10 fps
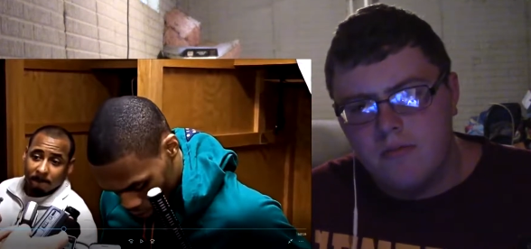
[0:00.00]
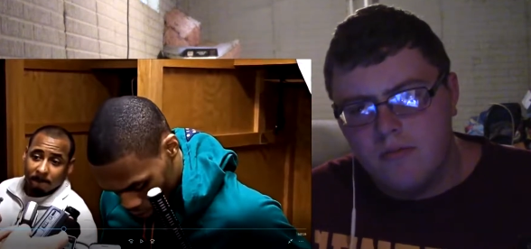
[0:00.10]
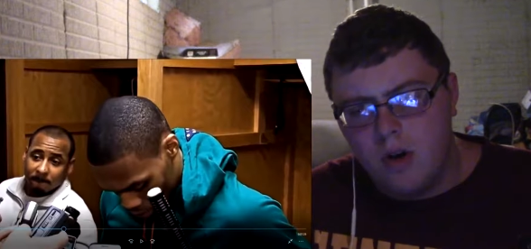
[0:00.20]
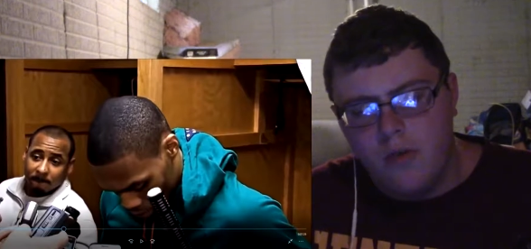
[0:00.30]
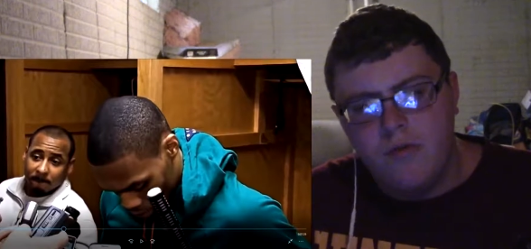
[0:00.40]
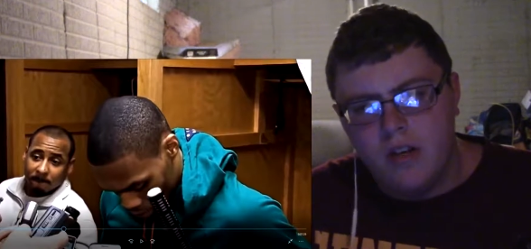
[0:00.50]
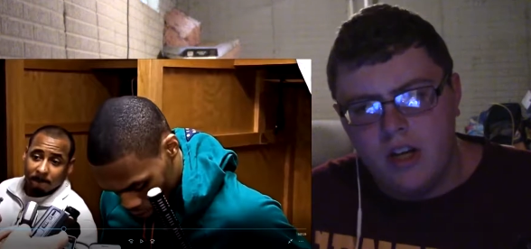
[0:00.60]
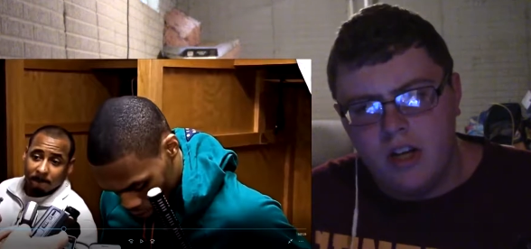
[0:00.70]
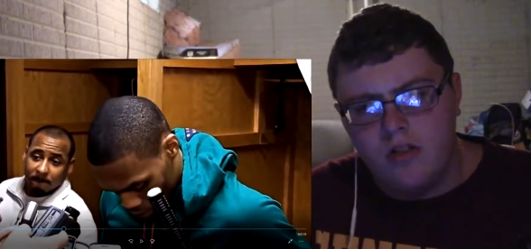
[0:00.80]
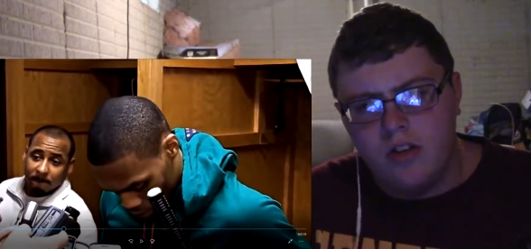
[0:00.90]
Speaker 1: hopefully
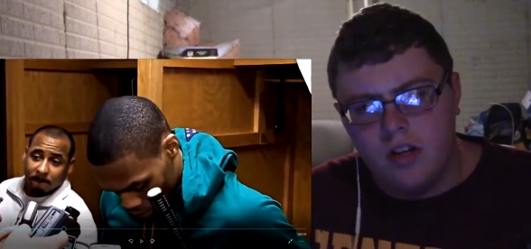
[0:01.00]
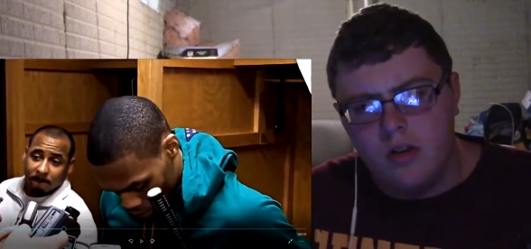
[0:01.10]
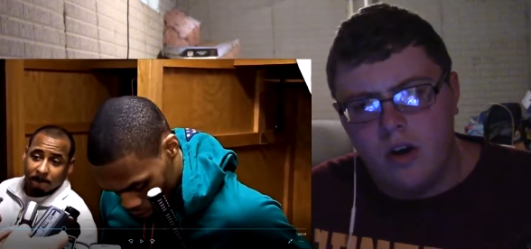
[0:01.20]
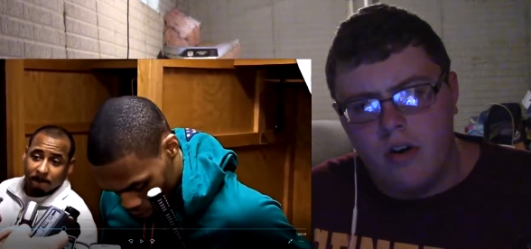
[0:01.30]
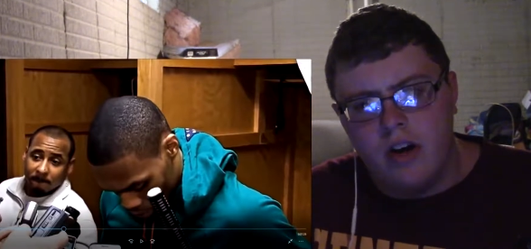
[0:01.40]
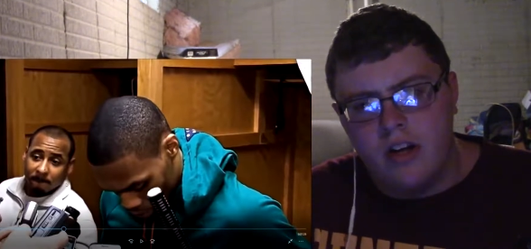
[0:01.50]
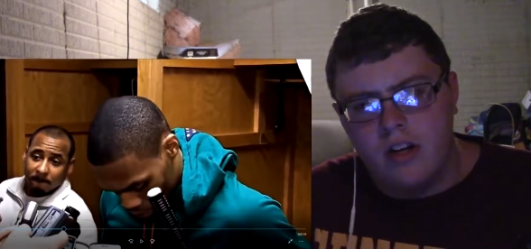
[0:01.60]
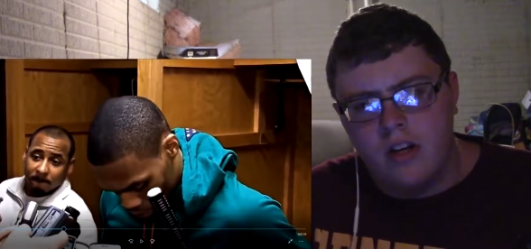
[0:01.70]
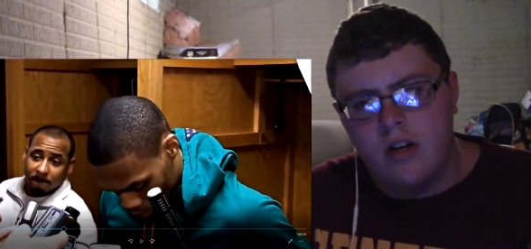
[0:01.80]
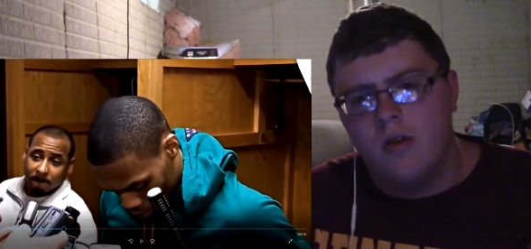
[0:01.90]
he's gonna do all right,
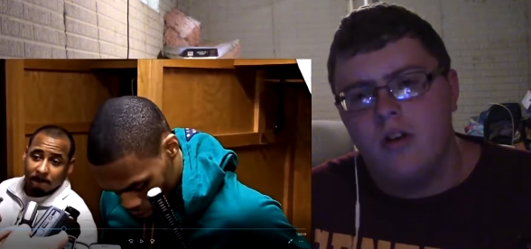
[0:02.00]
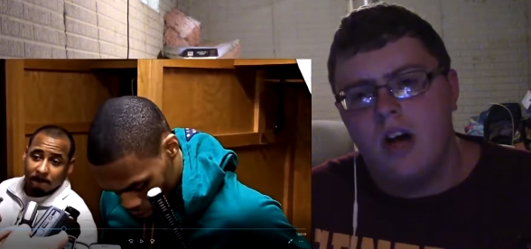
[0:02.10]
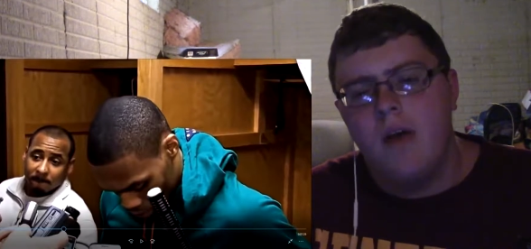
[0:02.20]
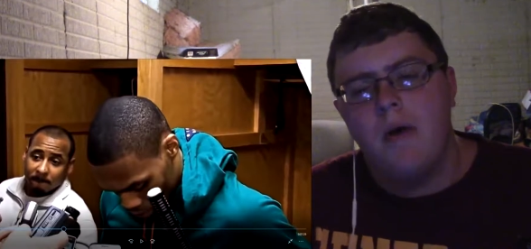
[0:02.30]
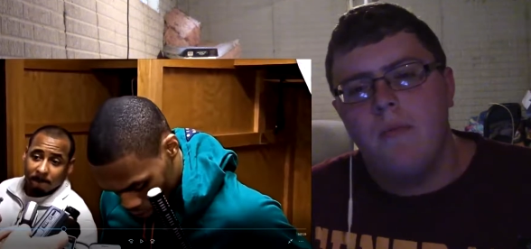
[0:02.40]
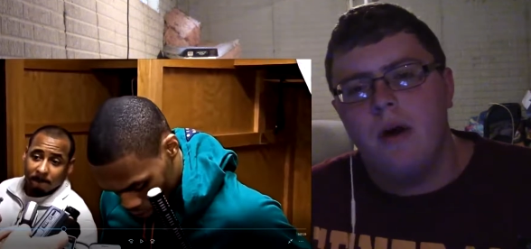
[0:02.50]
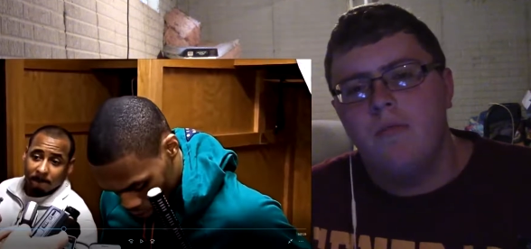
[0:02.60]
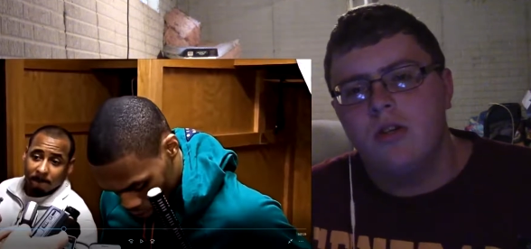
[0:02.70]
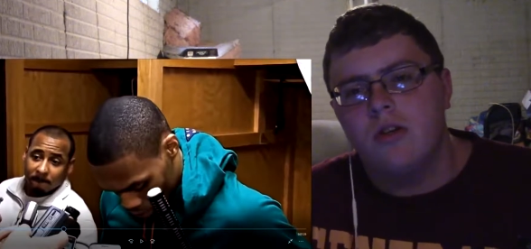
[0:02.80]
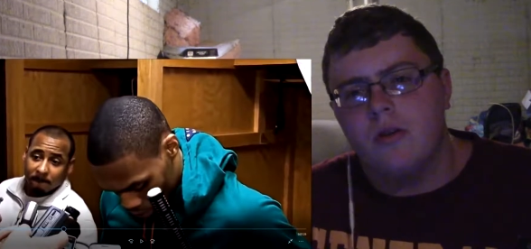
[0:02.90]
you know. I'm
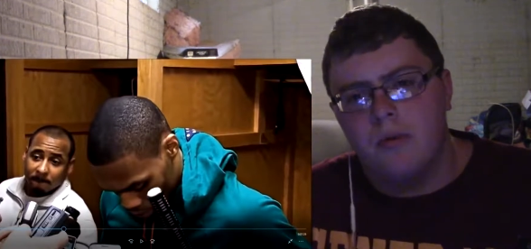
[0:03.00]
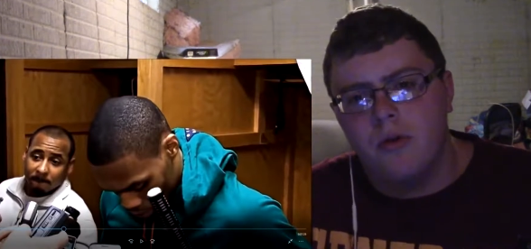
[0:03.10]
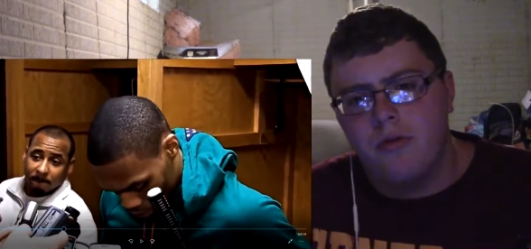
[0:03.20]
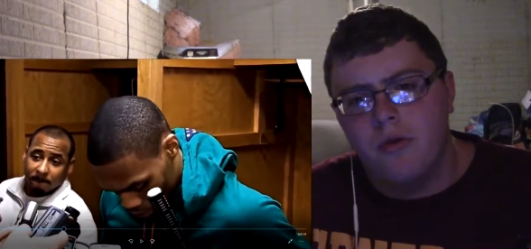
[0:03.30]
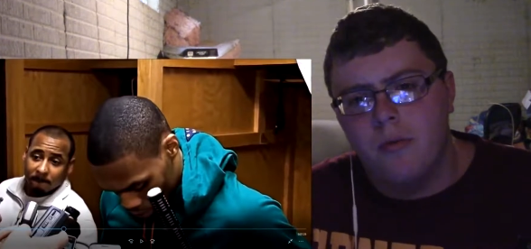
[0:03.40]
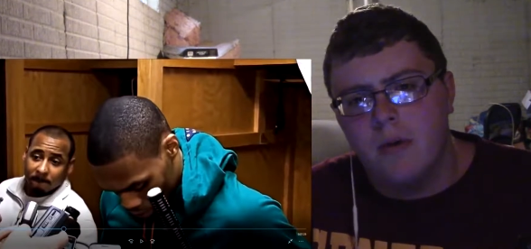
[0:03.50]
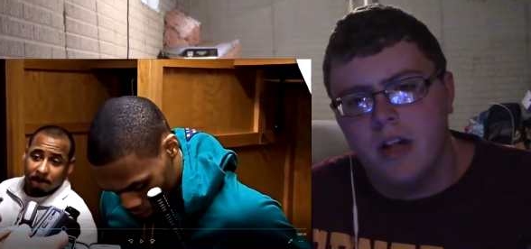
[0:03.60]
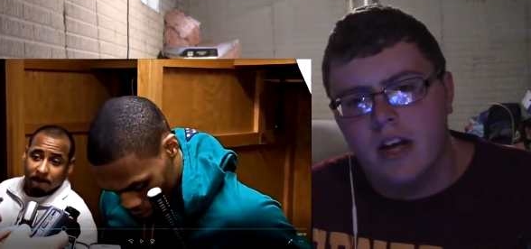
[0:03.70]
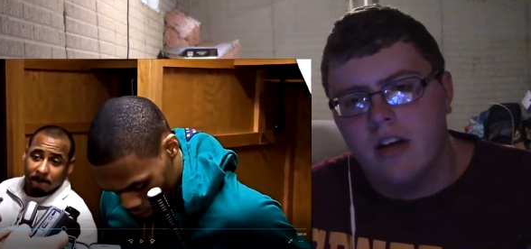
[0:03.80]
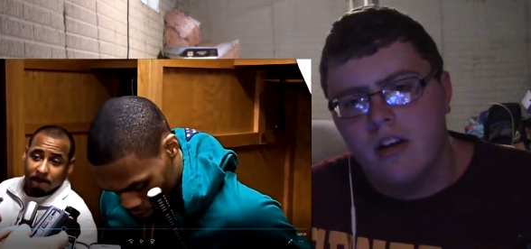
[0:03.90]
sure he'll pull through, but
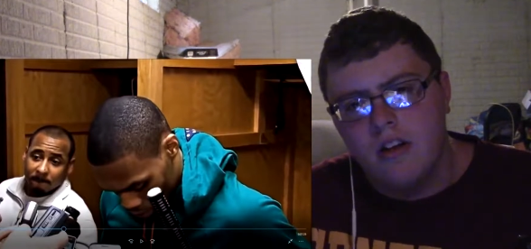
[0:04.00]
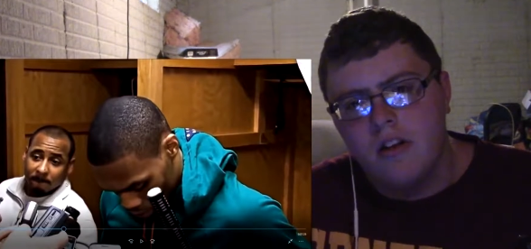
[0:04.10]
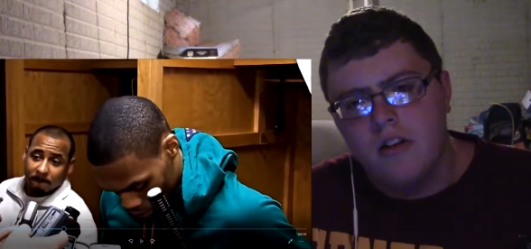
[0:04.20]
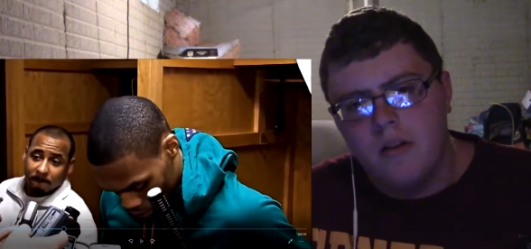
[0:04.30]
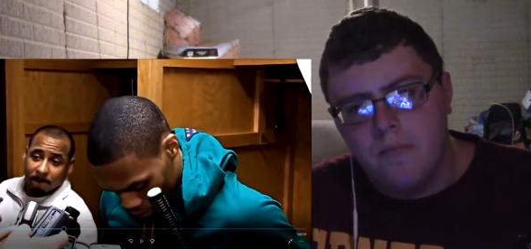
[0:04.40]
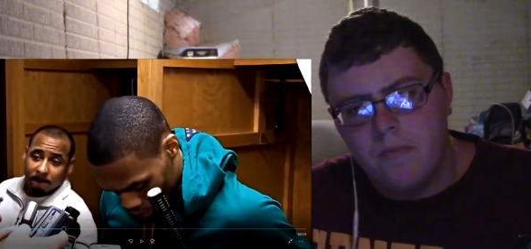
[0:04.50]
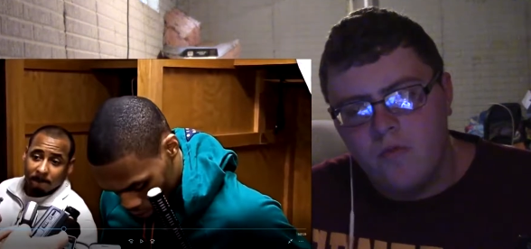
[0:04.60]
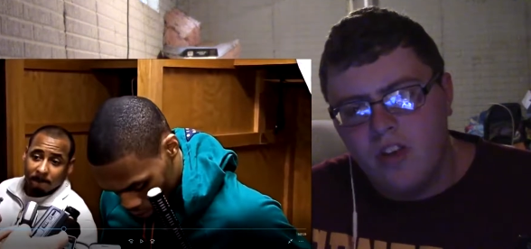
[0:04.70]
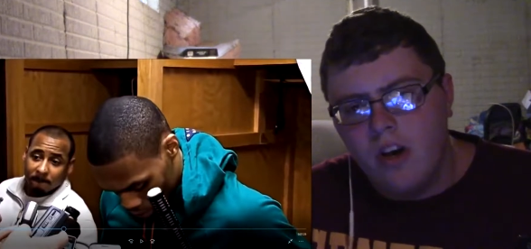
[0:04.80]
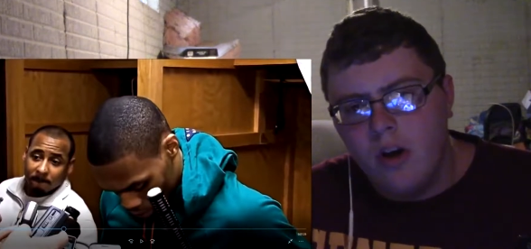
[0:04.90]
like,
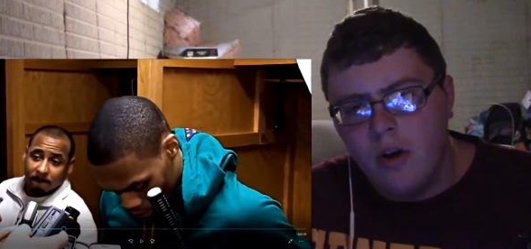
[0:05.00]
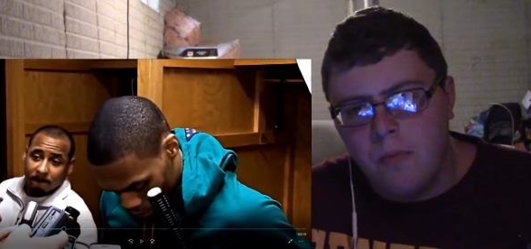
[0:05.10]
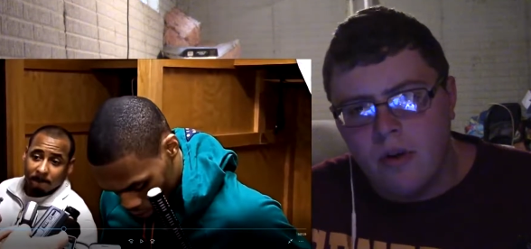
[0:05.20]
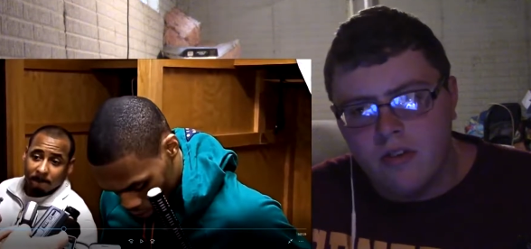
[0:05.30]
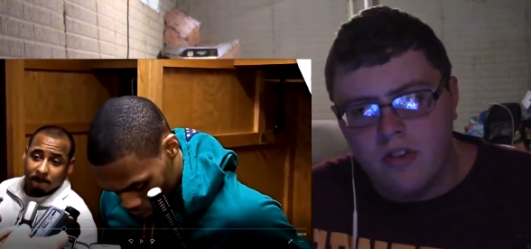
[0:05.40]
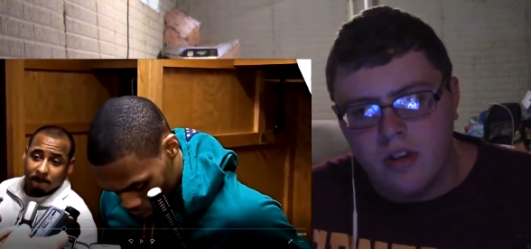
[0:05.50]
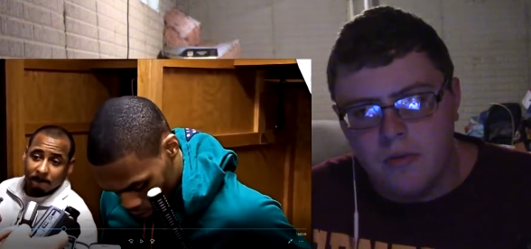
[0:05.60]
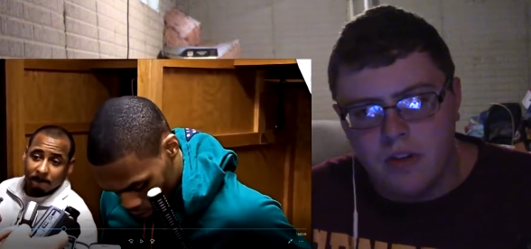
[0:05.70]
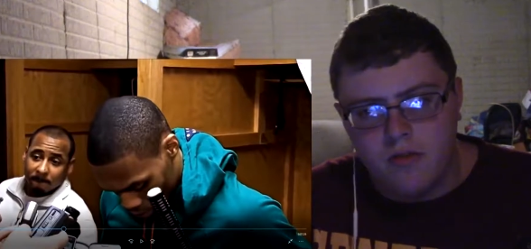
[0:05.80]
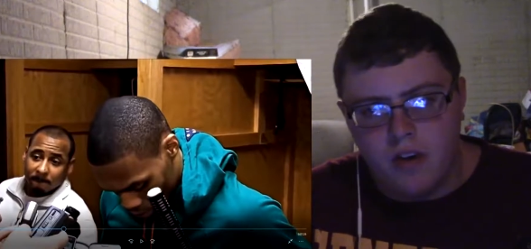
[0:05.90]
send all your prayers to him
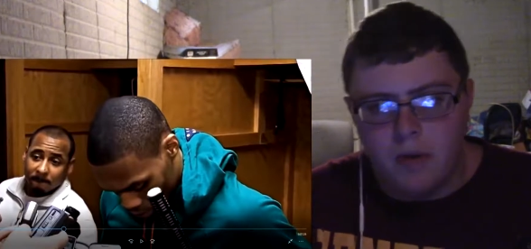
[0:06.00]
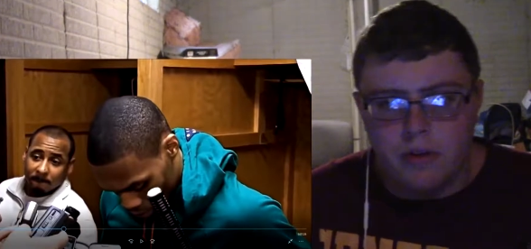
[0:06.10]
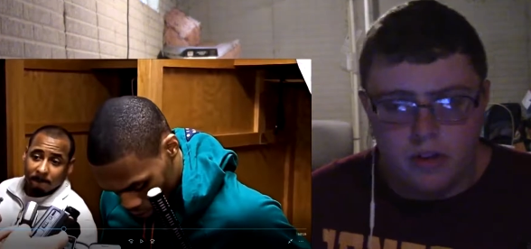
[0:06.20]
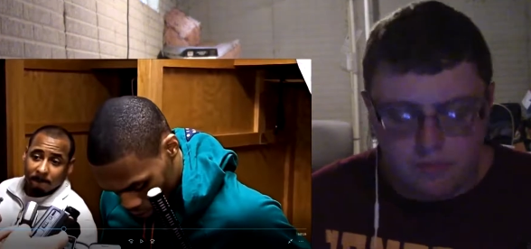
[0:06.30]
and his family.